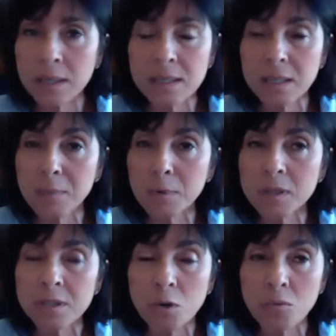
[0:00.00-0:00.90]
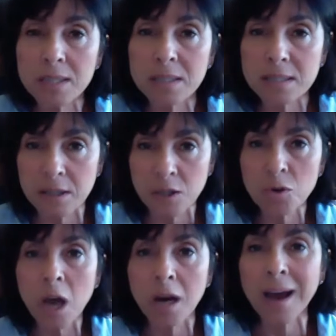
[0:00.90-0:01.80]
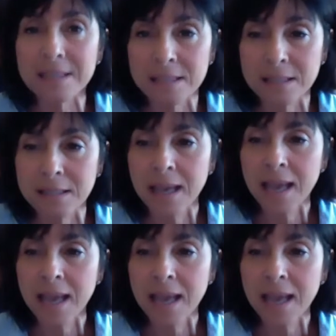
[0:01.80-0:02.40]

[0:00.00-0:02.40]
Celebrities they're not us.